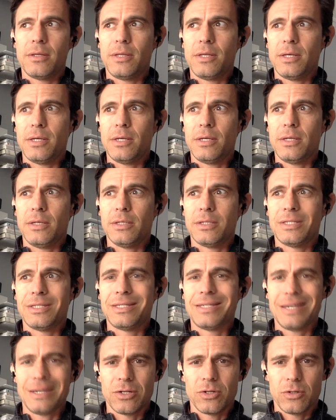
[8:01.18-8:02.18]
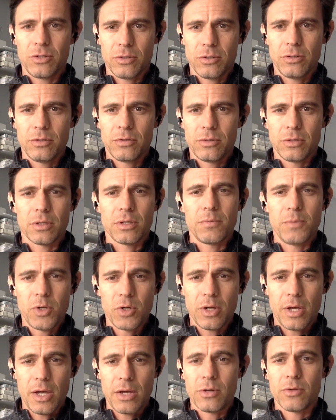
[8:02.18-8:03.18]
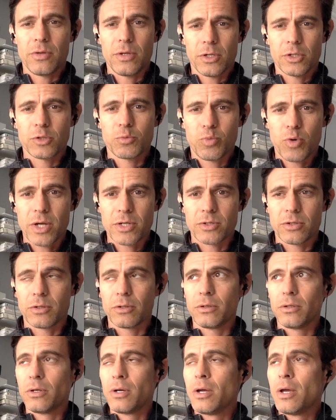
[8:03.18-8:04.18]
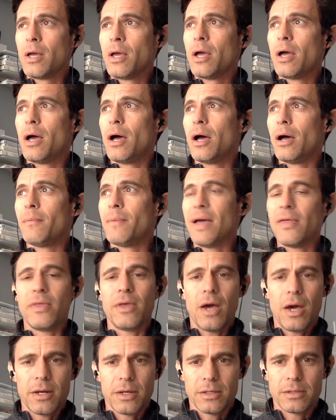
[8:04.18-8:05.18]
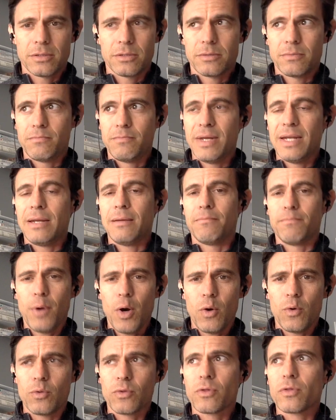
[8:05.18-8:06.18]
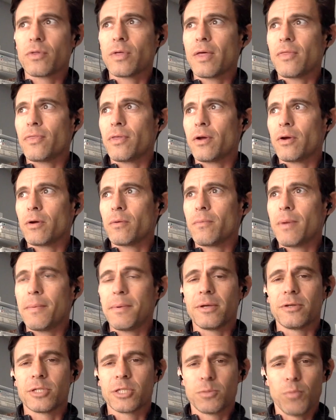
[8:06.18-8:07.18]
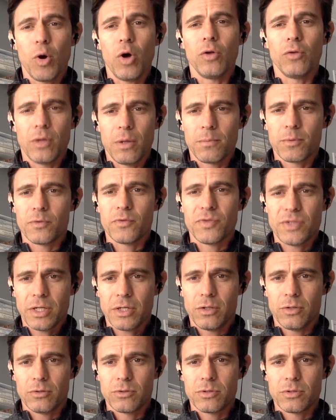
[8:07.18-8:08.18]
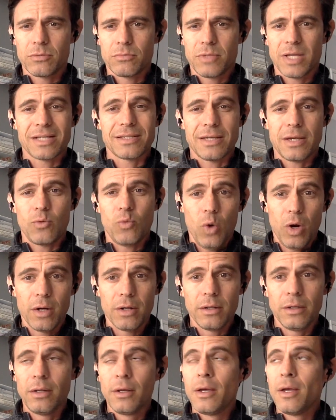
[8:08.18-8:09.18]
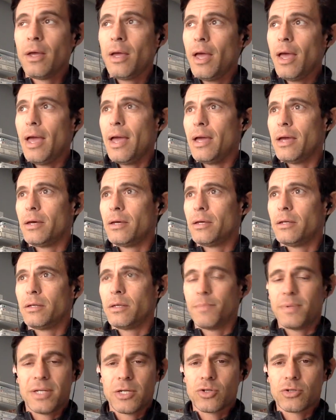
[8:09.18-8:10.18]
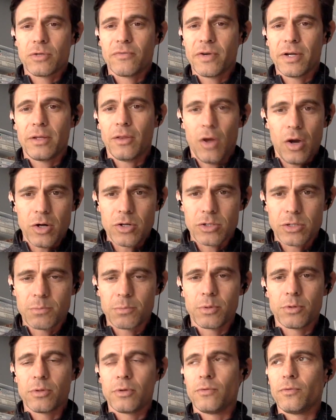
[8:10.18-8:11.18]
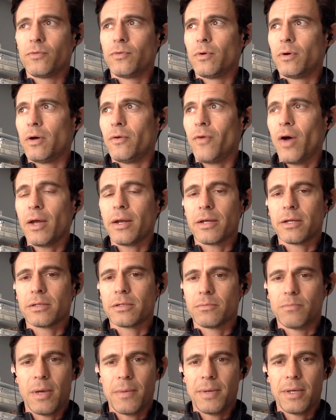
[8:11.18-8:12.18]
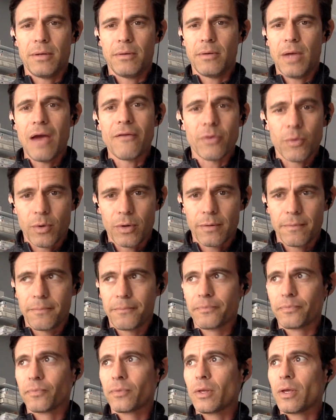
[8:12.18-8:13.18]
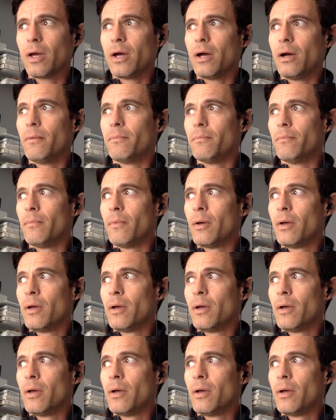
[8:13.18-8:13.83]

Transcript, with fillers: the signaler, the communicator, the expressor, um, and the audience, meaning both that there may be a small number of signalers, like say one, and a potentially very large number of, of audience, maybe everyone. Um,